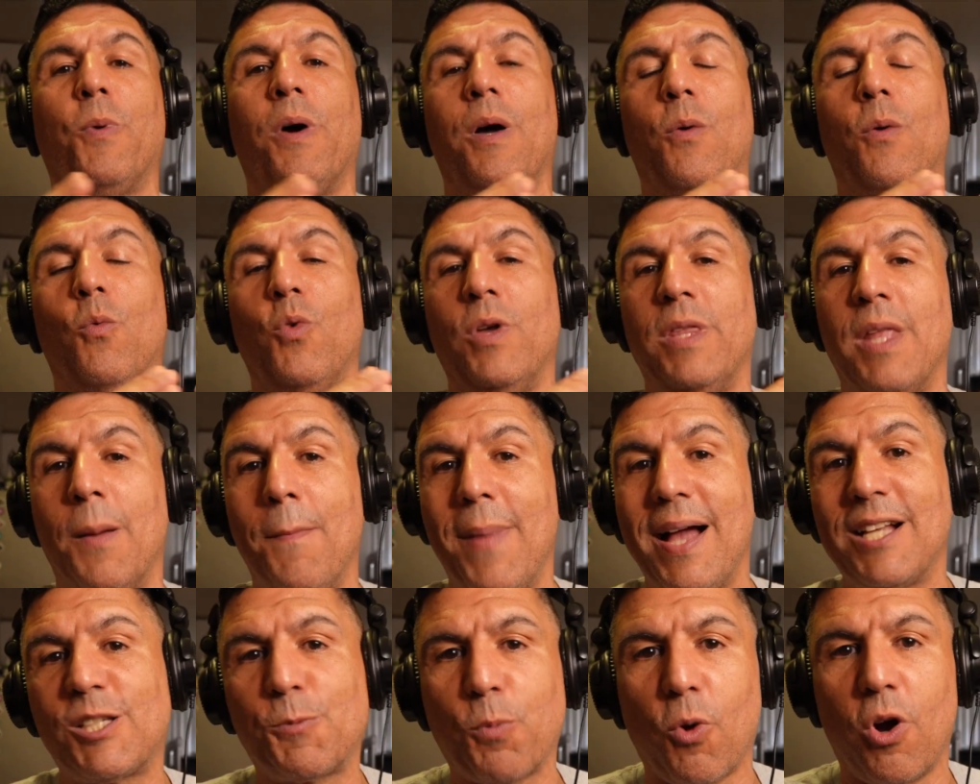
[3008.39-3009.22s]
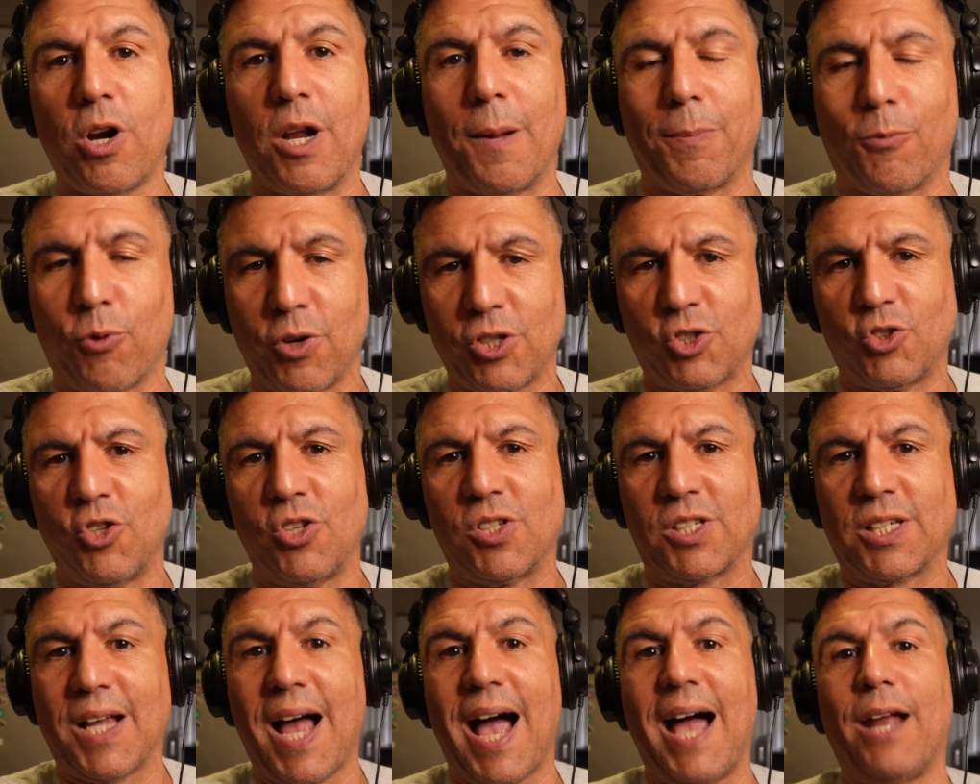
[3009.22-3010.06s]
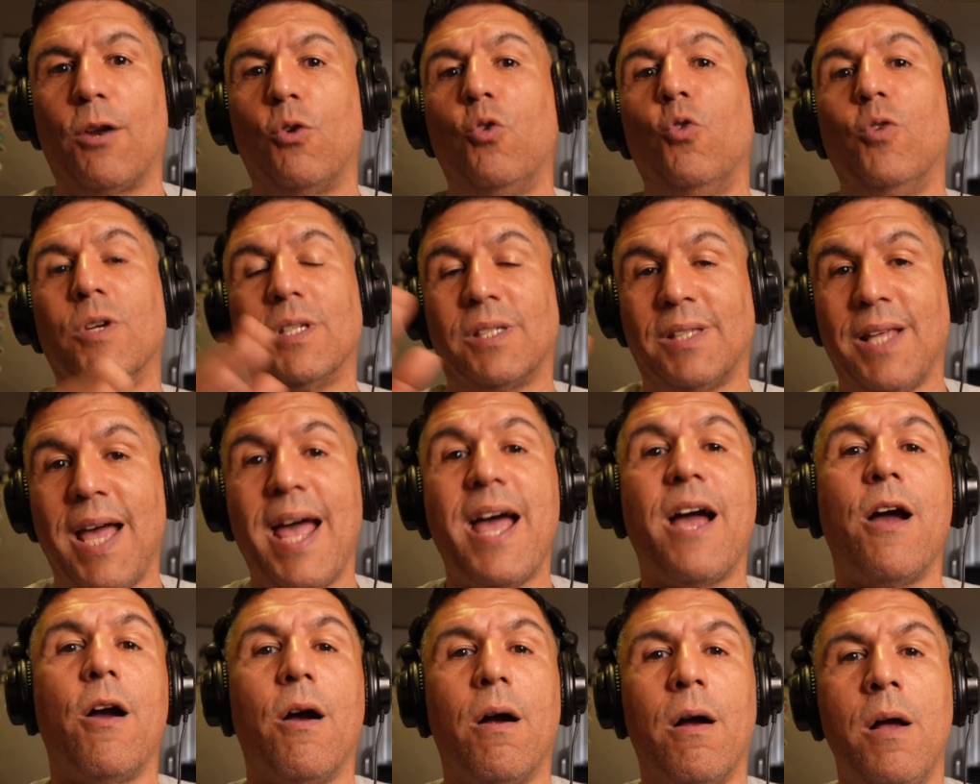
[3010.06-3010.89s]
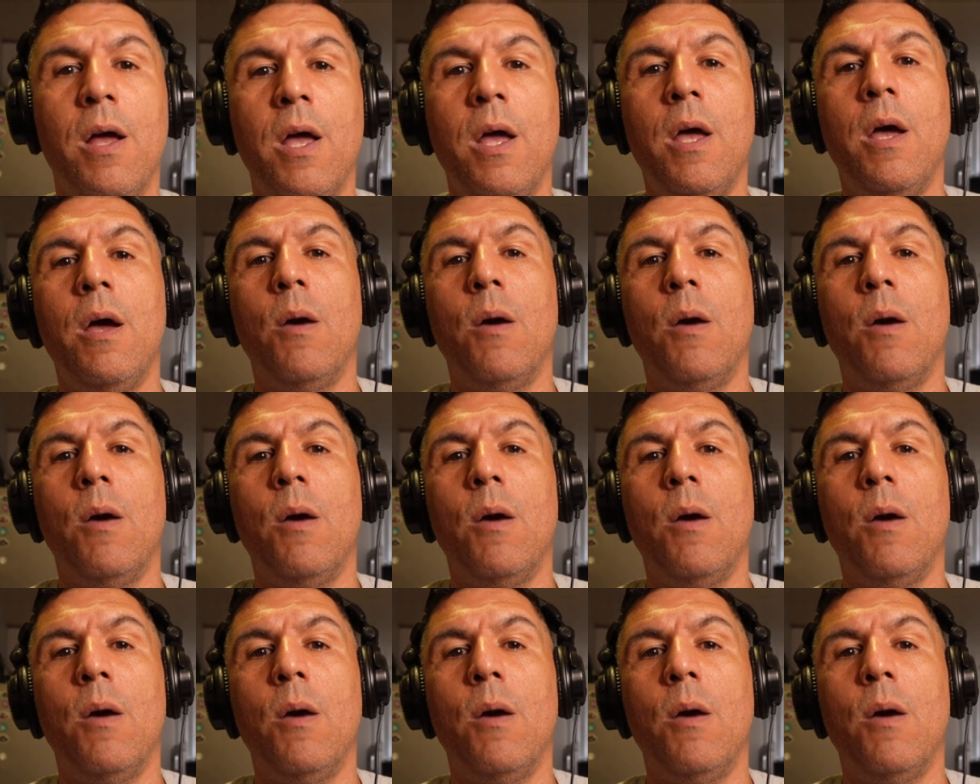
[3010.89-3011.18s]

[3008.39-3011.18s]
but when the Mets brought up Christian Scott, who is their